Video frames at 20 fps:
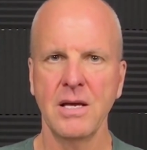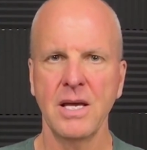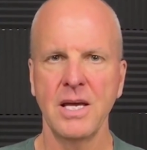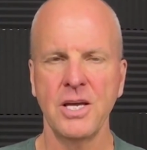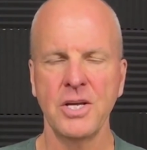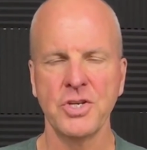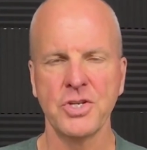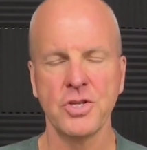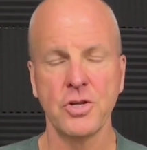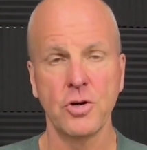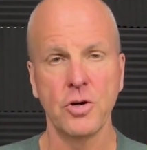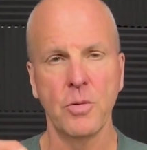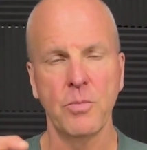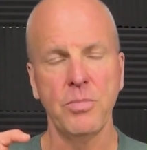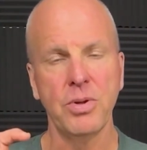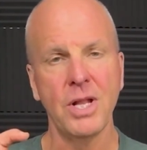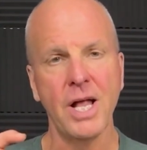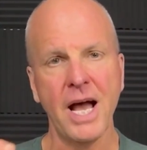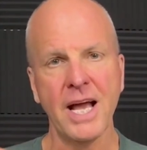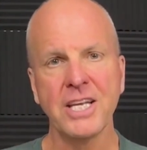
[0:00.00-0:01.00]
Is there a
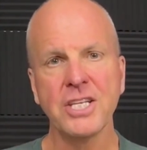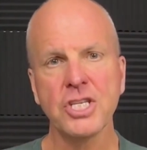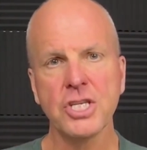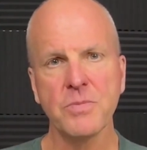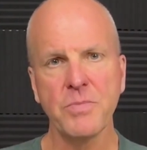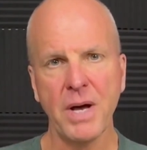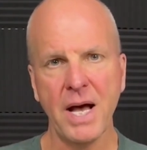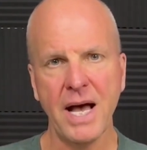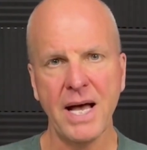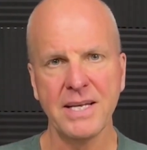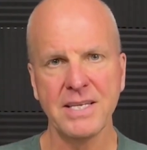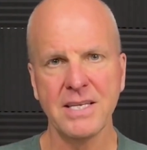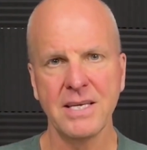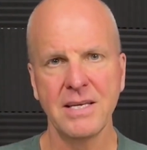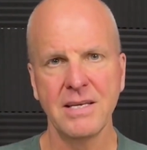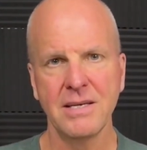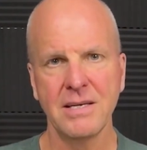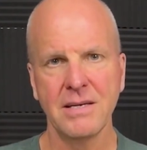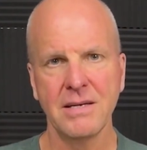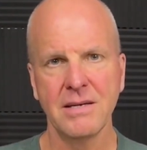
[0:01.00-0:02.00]
blind spot
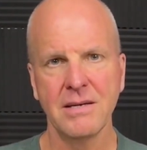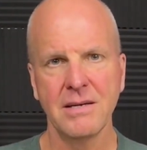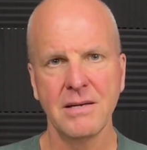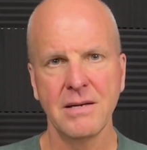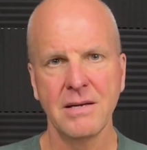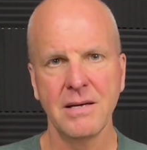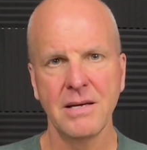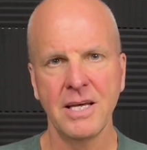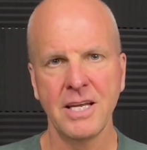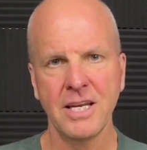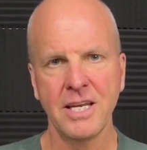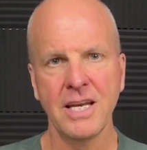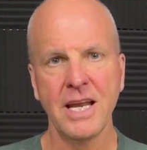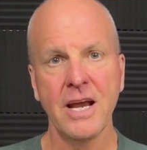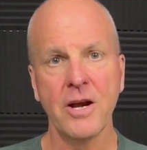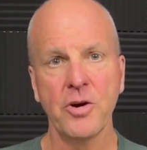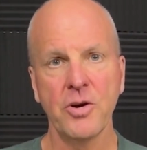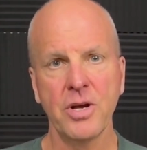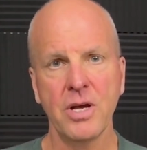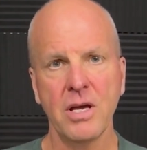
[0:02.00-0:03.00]
in an
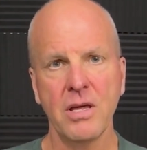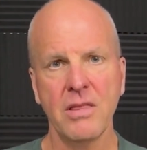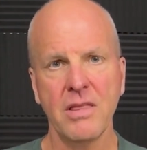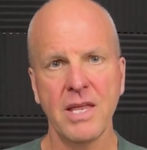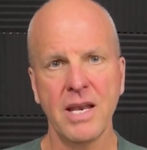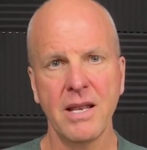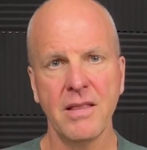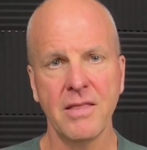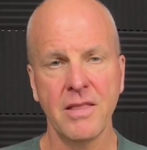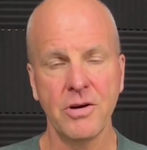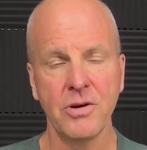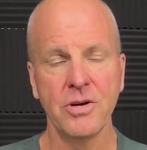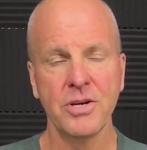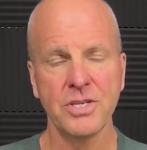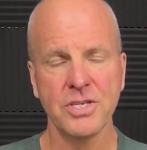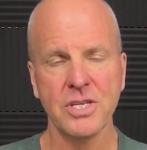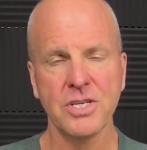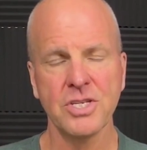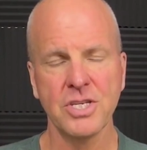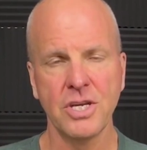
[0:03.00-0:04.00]
area that there
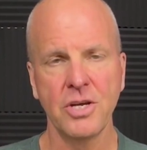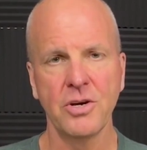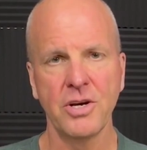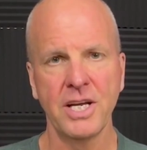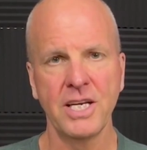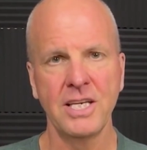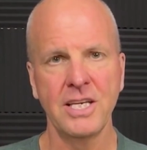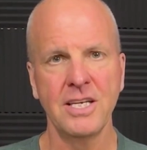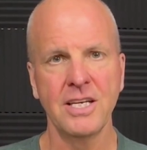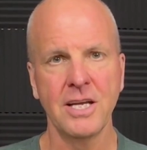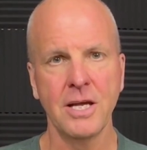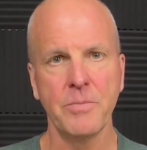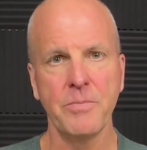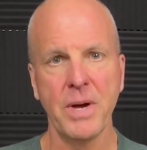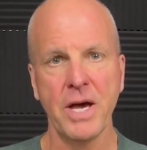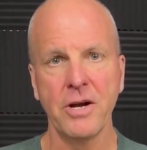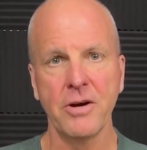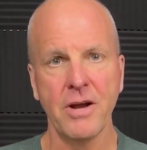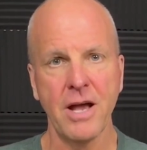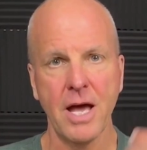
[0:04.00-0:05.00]
is a skill I need to get
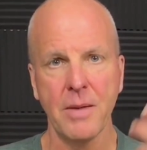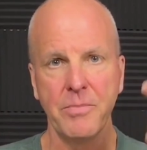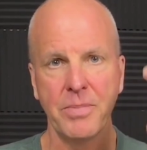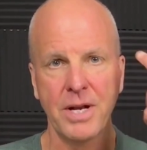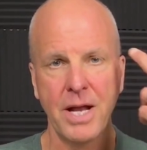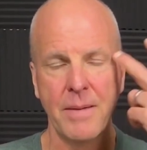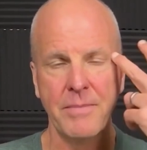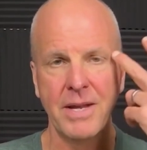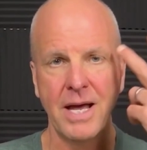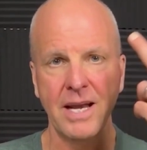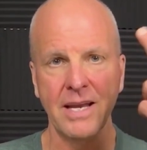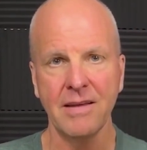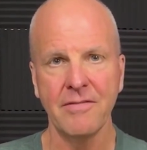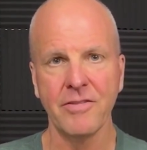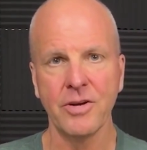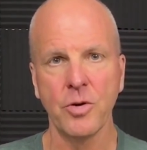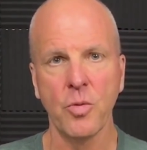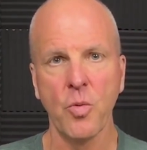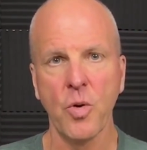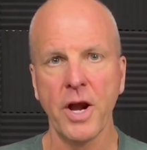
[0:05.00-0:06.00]
better at, but I'm not
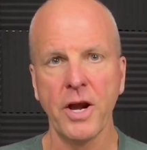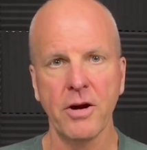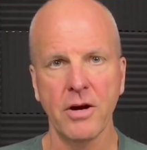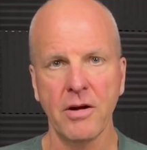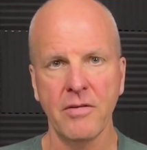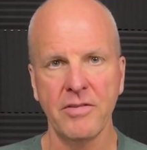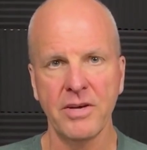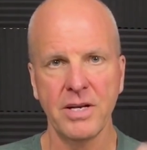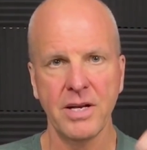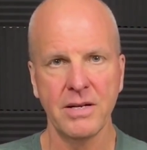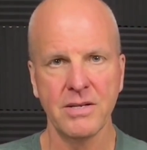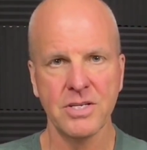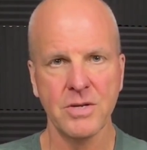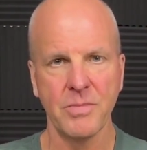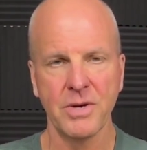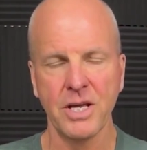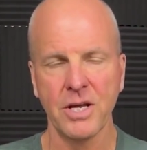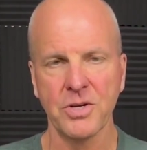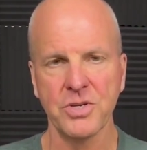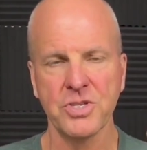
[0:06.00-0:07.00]
even aware of it?
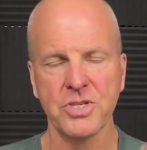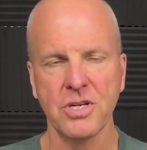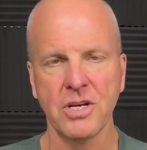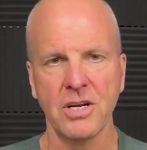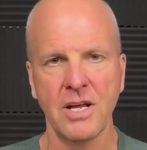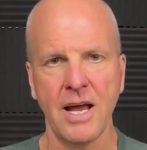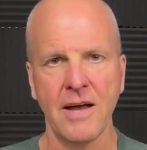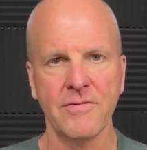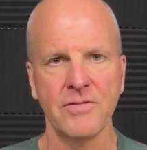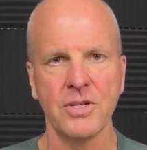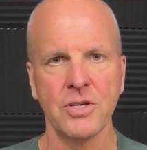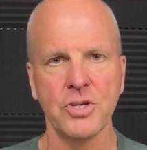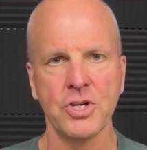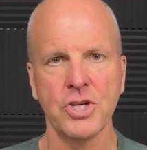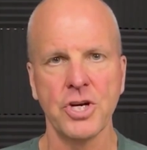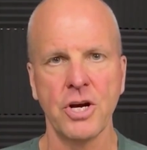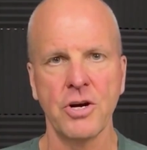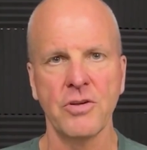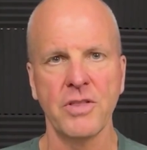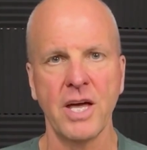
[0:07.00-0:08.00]
Somebody else is going to have to
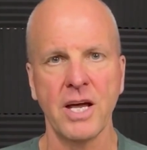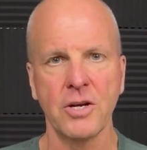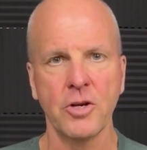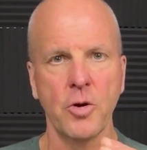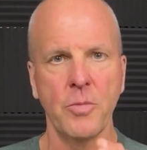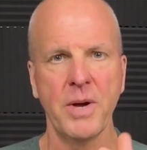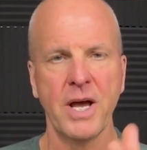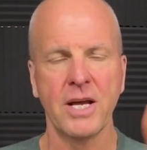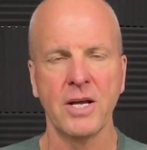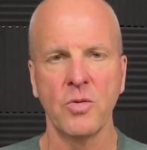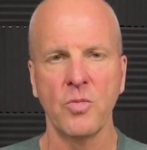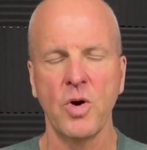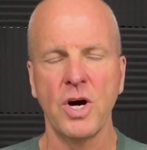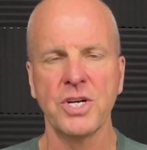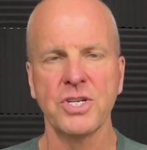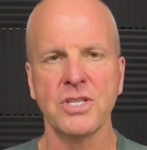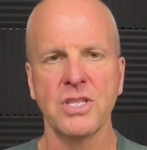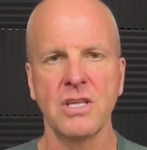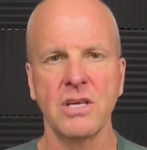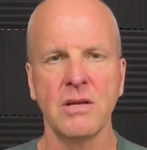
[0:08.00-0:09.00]
share that. Go back and
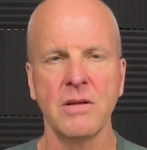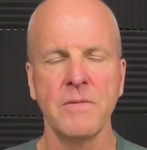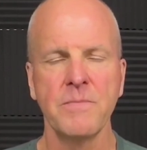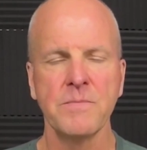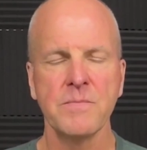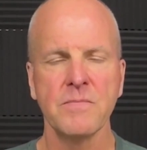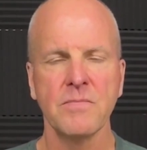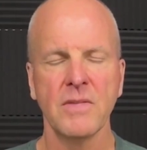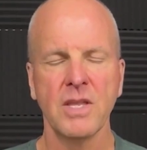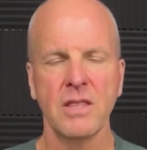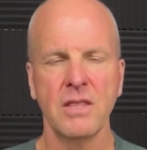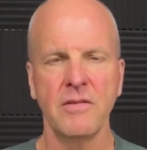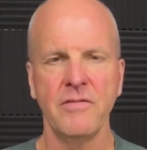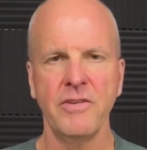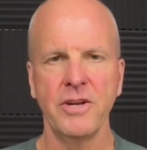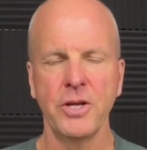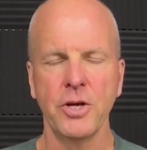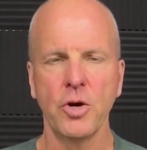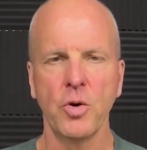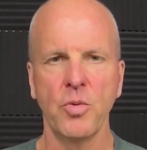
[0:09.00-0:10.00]
watch the
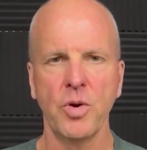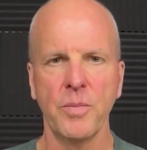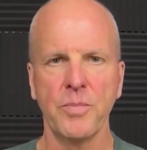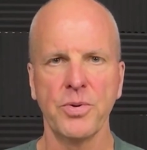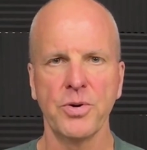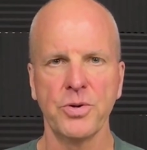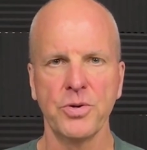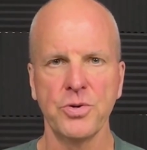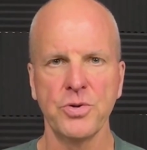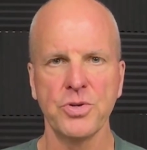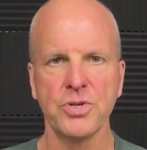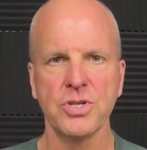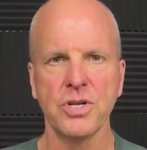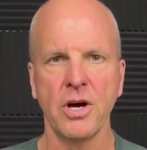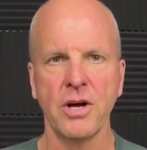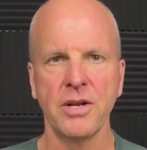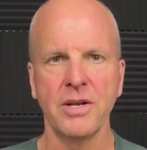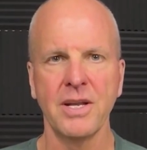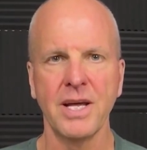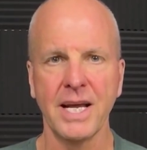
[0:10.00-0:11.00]
video we produced
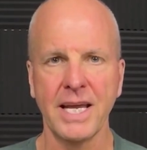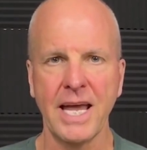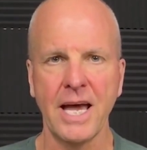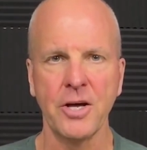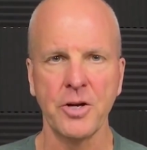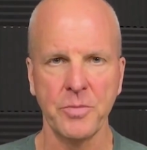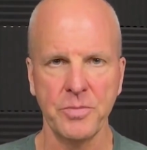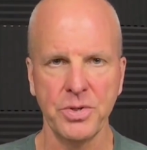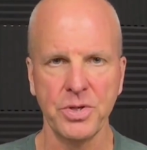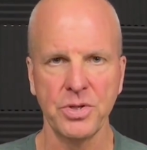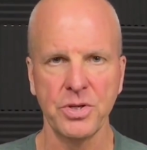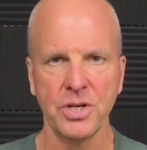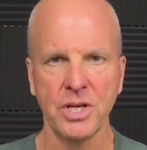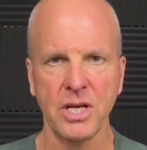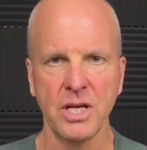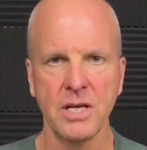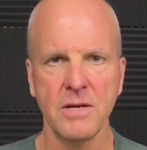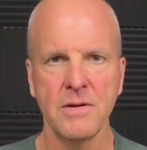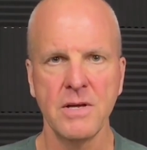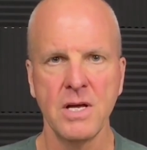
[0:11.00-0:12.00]
on
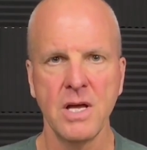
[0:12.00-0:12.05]
accountability.